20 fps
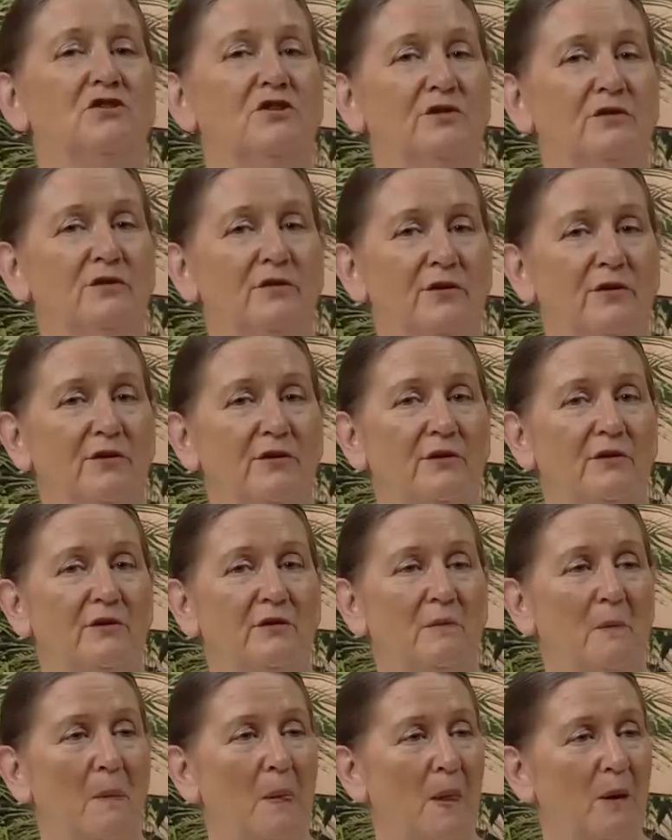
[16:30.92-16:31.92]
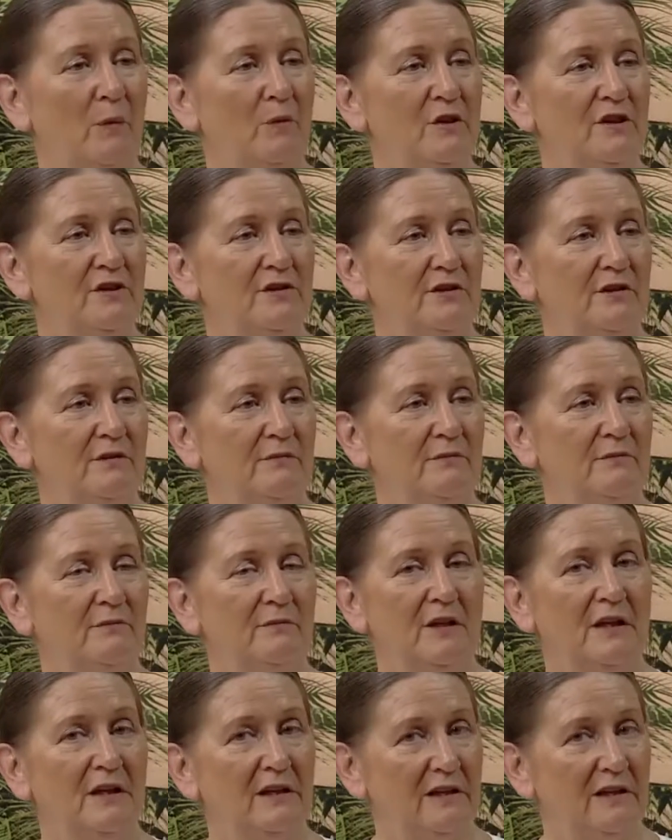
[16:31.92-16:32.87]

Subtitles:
truth, wisdom,